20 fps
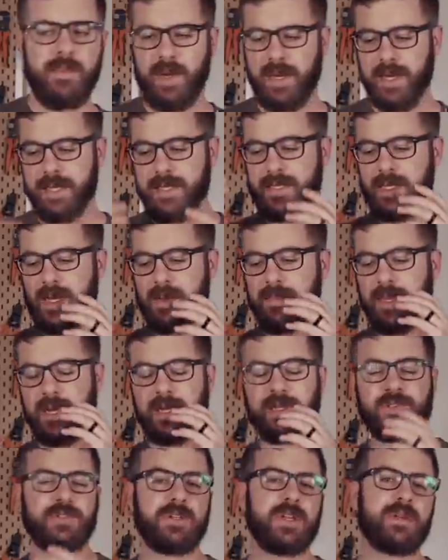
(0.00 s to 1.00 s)
But in some
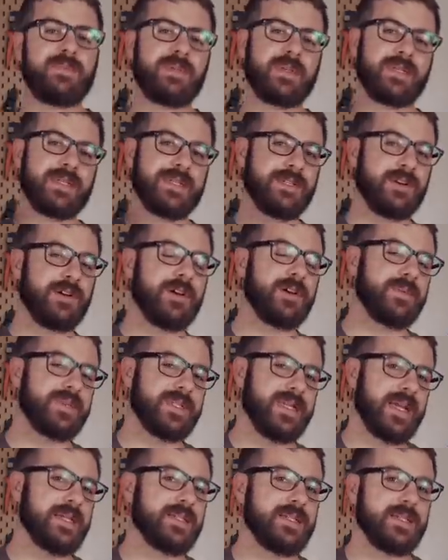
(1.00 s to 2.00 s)
extreme
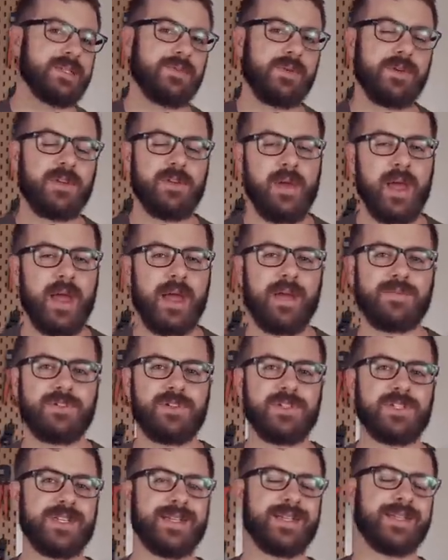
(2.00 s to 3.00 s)
circumstances where you have
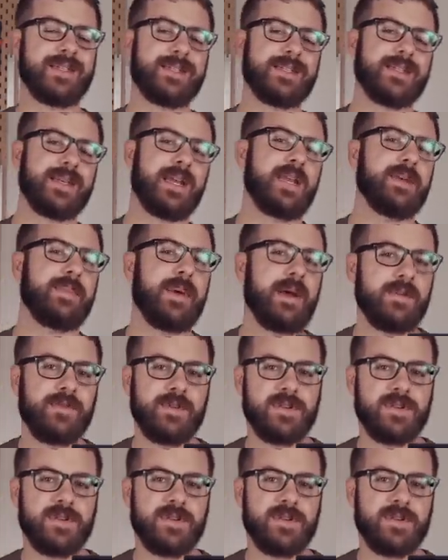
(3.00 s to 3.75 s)
just an insane amount of